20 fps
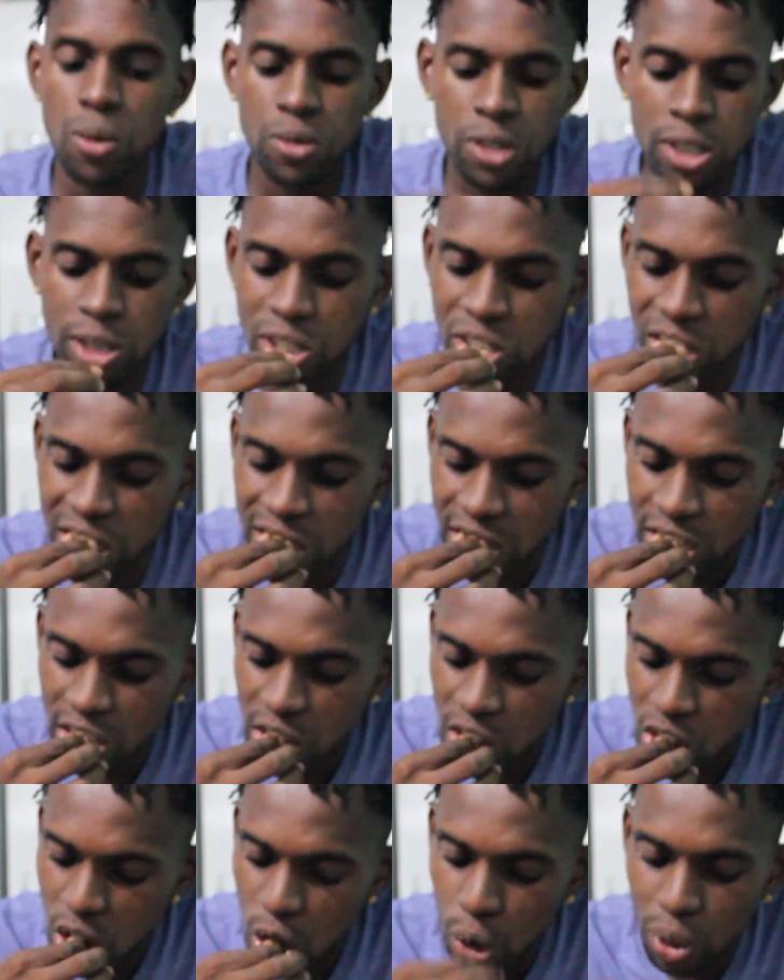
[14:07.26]
So
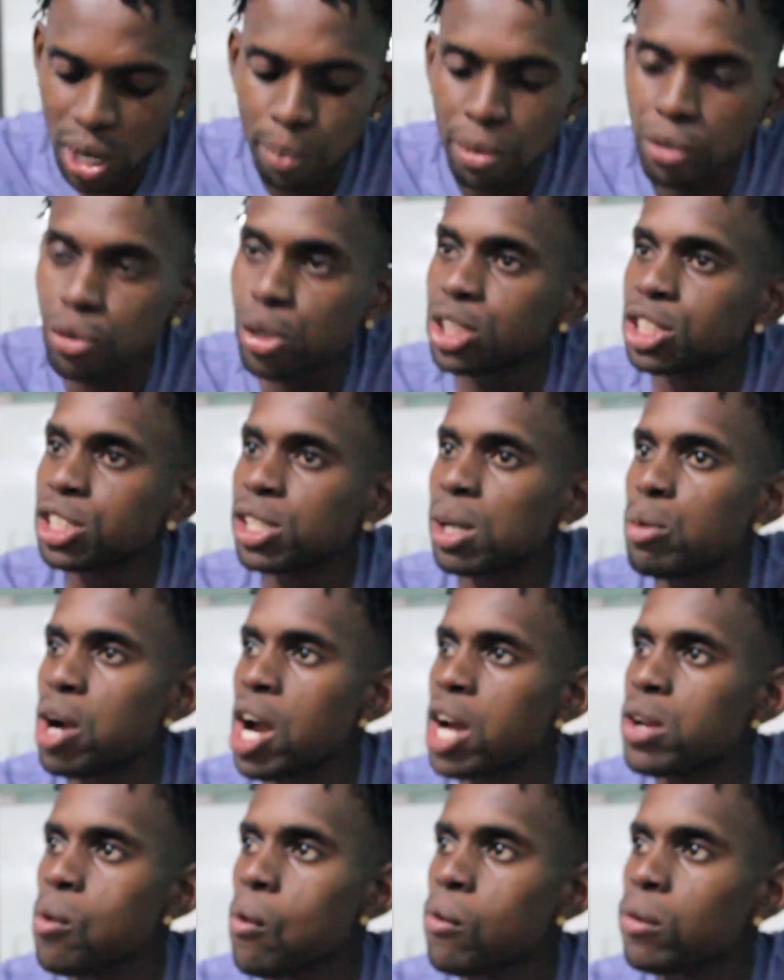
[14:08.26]
how long before you see your
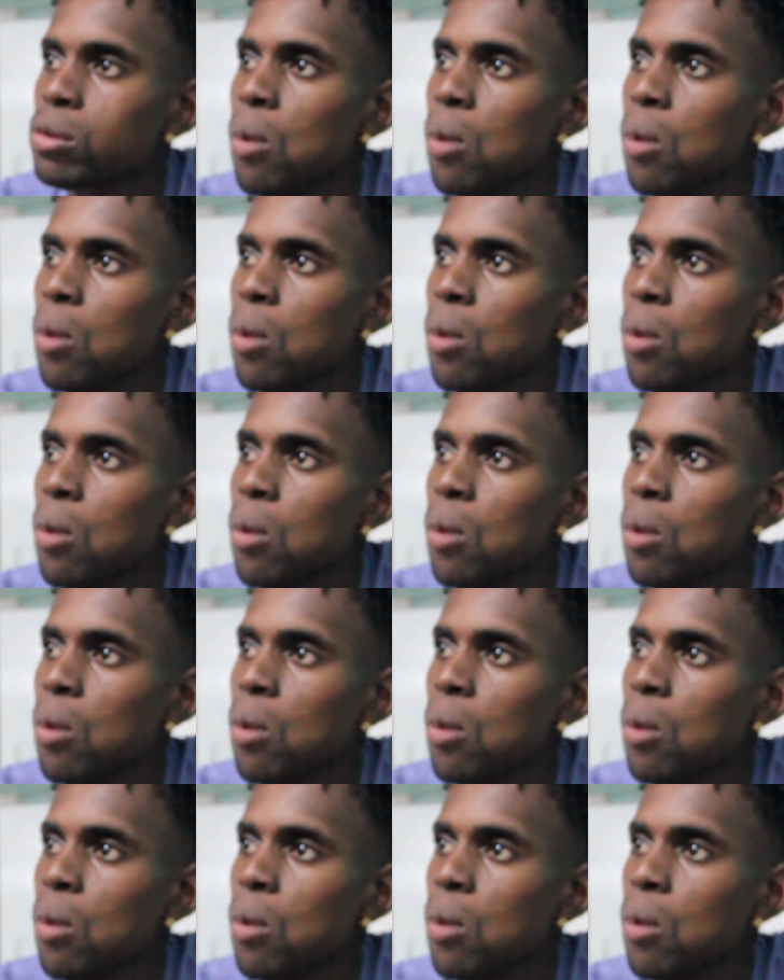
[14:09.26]
bride?